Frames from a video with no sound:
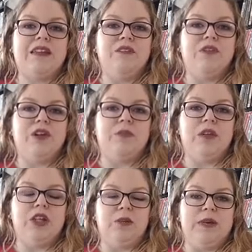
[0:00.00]
that freedom a
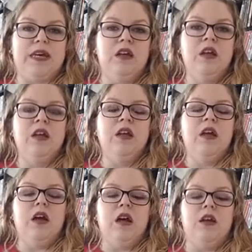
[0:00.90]
little bit.
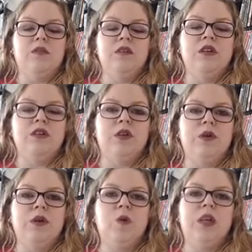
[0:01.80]
So
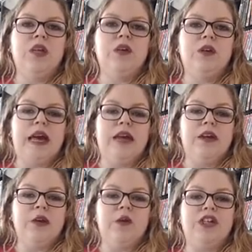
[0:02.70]
you want to,
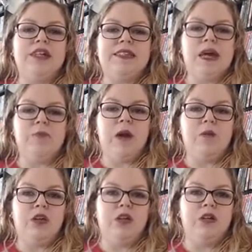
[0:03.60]
adjust that
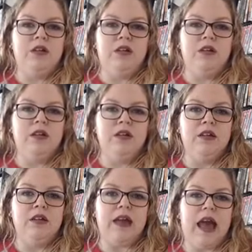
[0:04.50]
bubble
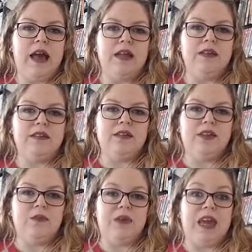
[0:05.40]
as
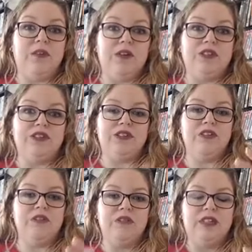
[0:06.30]
the behaviors
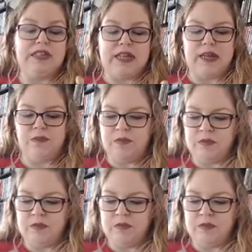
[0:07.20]
dictate.